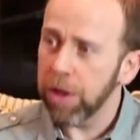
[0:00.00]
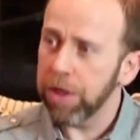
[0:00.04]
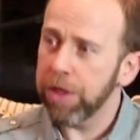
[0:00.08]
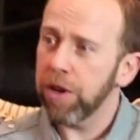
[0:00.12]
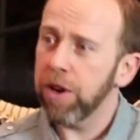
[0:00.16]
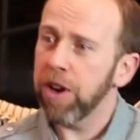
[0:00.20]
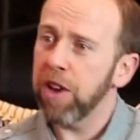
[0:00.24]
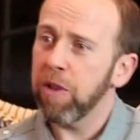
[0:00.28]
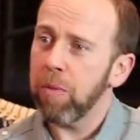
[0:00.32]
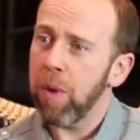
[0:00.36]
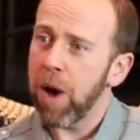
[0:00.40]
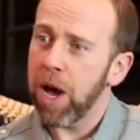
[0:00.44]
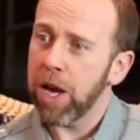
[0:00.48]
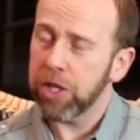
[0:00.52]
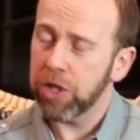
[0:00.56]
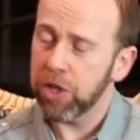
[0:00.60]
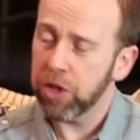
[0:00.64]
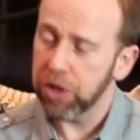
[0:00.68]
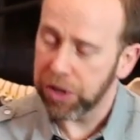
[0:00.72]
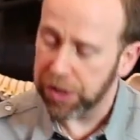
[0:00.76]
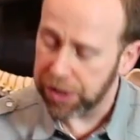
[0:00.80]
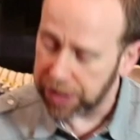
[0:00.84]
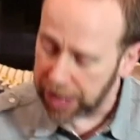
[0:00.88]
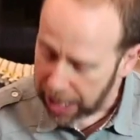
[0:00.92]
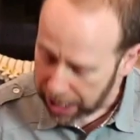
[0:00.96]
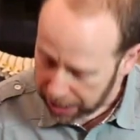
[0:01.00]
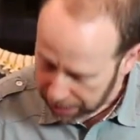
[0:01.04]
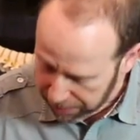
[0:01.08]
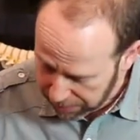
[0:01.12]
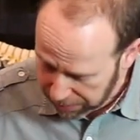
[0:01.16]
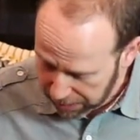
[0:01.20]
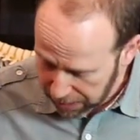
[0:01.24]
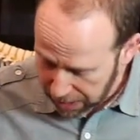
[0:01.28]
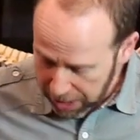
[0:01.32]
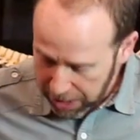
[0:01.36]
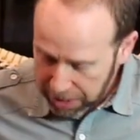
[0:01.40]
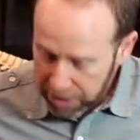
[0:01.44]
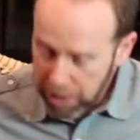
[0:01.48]
theory of posture says
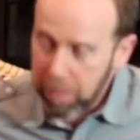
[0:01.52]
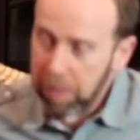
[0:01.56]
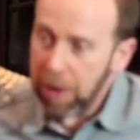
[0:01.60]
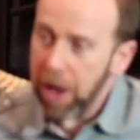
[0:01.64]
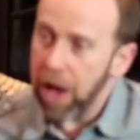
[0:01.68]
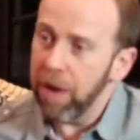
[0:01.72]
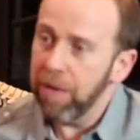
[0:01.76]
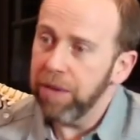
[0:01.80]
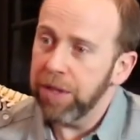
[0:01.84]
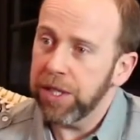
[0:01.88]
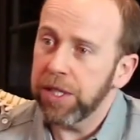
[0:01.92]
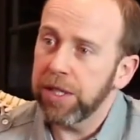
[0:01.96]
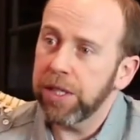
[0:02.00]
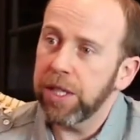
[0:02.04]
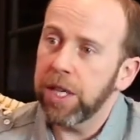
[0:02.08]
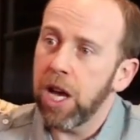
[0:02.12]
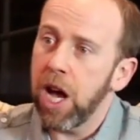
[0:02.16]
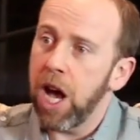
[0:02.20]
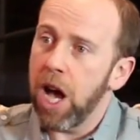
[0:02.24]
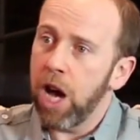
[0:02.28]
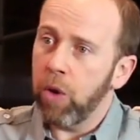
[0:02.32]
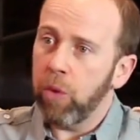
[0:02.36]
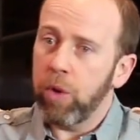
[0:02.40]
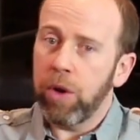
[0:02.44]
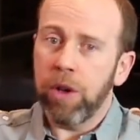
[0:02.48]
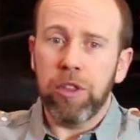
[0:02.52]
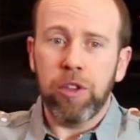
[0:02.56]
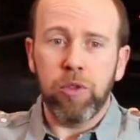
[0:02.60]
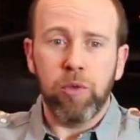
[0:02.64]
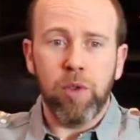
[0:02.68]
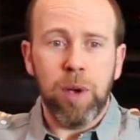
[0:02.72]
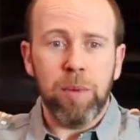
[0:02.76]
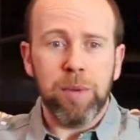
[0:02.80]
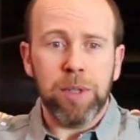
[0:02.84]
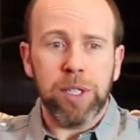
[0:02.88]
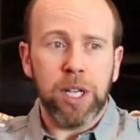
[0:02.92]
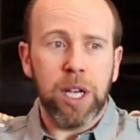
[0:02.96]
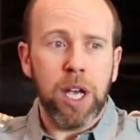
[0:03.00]
the pelvis is a cogwheel, the
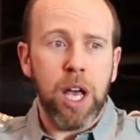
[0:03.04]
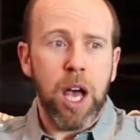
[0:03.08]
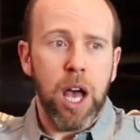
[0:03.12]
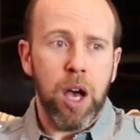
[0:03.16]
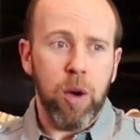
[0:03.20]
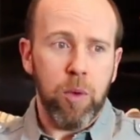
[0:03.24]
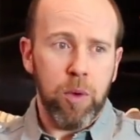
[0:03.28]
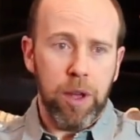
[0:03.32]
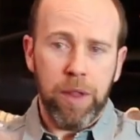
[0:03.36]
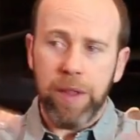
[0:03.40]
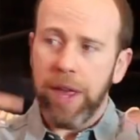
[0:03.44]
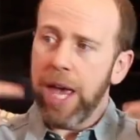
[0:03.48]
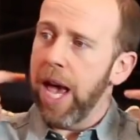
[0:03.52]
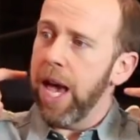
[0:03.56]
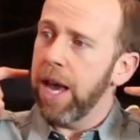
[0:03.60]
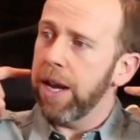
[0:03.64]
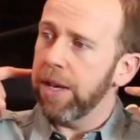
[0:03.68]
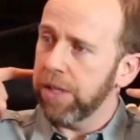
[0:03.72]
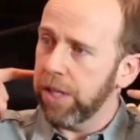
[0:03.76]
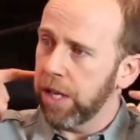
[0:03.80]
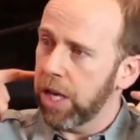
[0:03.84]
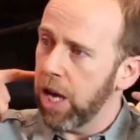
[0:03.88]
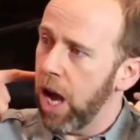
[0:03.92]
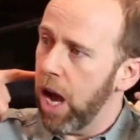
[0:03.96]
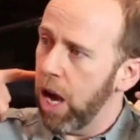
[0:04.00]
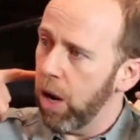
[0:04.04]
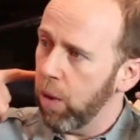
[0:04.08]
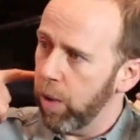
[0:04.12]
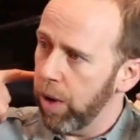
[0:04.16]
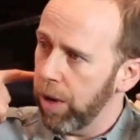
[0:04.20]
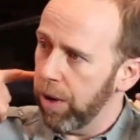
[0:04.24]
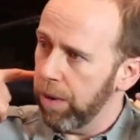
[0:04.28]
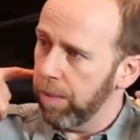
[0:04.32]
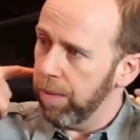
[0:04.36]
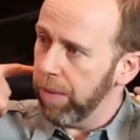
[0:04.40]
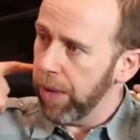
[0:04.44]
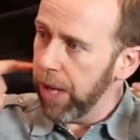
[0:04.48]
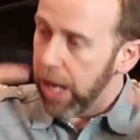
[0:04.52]
rib is a cogwheel, the head is a
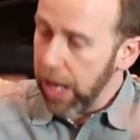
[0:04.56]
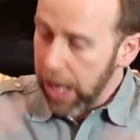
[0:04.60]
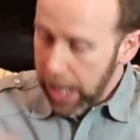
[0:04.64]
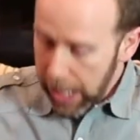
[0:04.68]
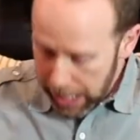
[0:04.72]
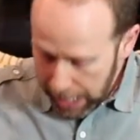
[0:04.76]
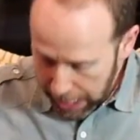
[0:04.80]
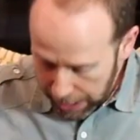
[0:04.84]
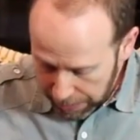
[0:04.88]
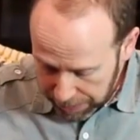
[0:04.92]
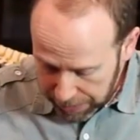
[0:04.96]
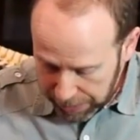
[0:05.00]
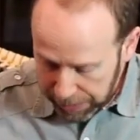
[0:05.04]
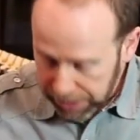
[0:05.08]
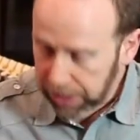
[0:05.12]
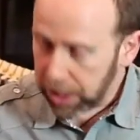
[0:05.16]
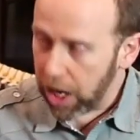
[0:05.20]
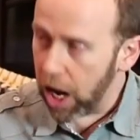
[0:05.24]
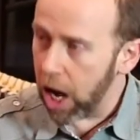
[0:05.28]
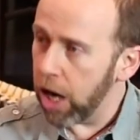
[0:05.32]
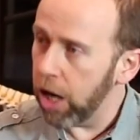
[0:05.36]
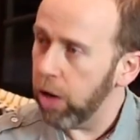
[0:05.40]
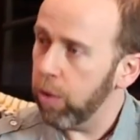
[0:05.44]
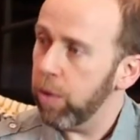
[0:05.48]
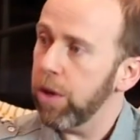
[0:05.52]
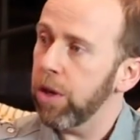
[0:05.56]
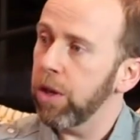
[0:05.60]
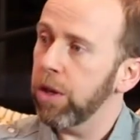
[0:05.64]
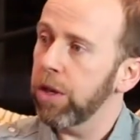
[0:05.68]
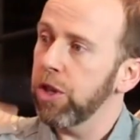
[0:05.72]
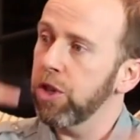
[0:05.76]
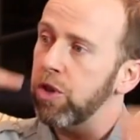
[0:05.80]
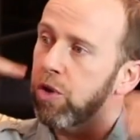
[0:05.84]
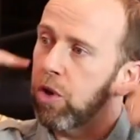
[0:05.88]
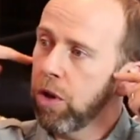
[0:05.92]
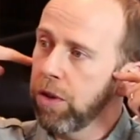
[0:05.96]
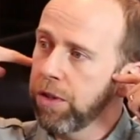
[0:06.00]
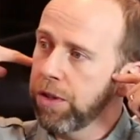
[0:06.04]
cogwheel. And this cogwheel
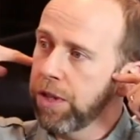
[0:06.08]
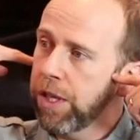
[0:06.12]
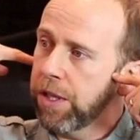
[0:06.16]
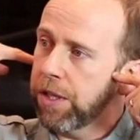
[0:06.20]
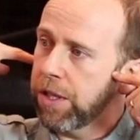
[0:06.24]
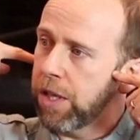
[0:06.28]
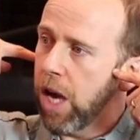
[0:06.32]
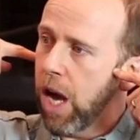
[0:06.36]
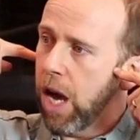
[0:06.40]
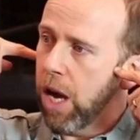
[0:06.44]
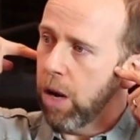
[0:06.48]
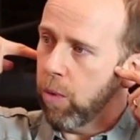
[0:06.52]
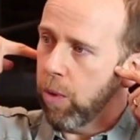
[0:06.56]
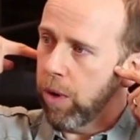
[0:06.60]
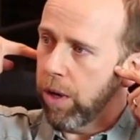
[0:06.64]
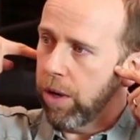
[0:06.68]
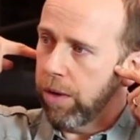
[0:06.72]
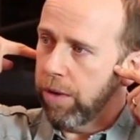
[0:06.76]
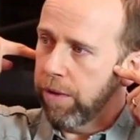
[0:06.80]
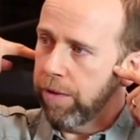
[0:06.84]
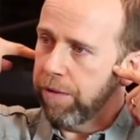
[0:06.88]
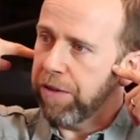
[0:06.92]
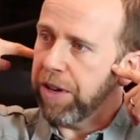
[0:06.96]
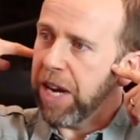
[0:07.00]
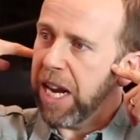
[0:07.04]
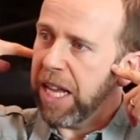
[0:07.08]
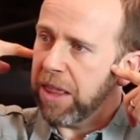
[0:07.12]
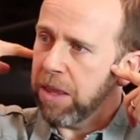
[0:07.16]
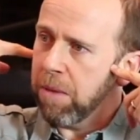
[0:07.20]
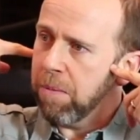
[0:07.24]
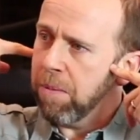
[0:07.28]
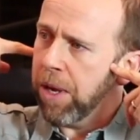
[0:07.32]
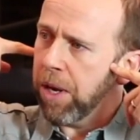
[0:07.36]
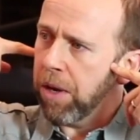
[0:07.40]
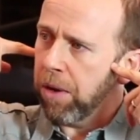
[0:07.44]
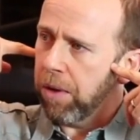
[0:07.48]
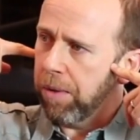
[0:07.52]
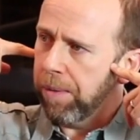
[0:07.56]
controls this cogwheel. Forget the
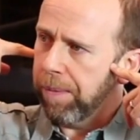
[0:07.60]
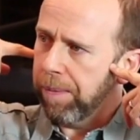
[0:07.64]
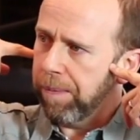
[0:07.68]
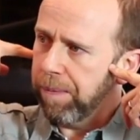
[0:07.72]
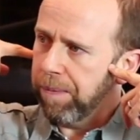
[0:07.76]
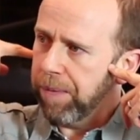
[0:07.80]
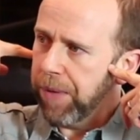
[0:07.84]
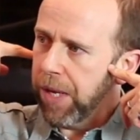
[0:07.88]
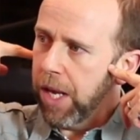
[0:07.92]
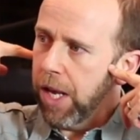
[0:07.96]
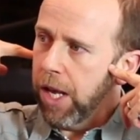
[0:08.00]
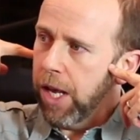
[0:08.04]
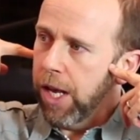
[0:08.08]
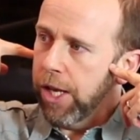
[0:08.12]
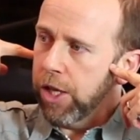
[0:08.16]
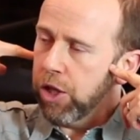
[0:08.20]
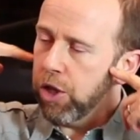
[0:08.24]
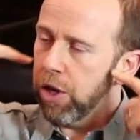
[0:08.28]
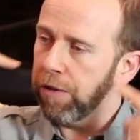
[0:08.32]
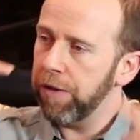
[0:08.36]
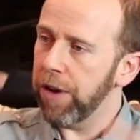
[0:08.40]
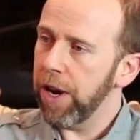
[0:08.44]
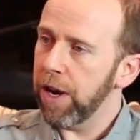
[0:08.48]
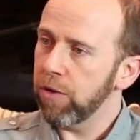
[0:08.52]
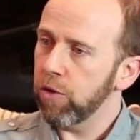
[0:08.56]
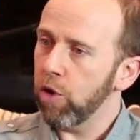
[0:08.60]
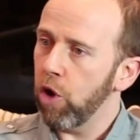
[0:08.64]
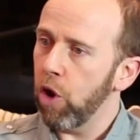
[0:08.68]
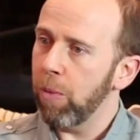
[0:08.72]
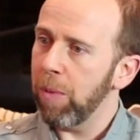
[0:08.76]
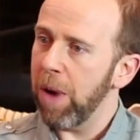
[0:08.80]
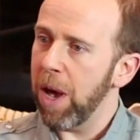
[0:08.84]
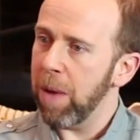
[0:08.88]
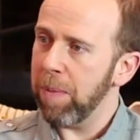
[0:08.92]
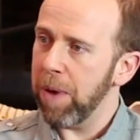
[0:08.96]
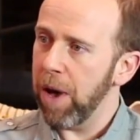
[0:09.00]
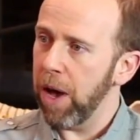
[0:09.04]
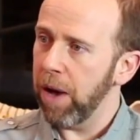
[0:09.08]
middle. So if I roll
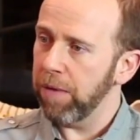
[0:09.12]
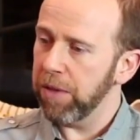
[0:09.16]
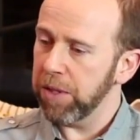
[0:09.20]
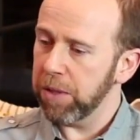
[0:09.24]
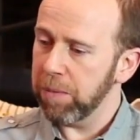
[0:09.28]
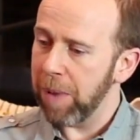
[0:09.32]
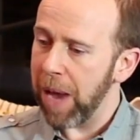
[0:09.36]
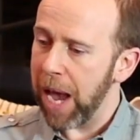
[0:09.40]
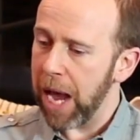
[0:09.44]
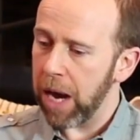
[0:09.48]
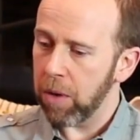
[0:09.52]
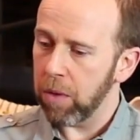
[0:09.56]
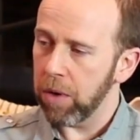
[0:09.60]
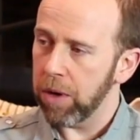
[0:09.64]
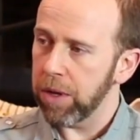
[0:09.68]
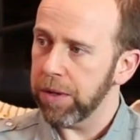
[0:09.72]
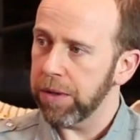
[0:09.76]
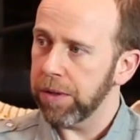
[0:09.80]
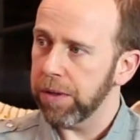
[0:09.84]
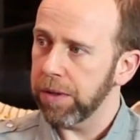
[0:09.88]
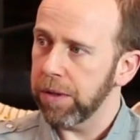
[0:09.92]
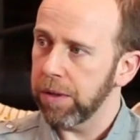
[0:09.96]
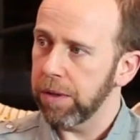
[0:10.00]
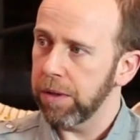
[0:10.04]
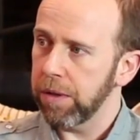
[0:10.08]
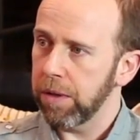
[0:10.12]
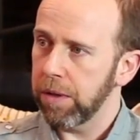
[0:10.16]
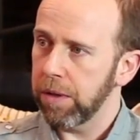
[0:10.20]
my pelvis backwards,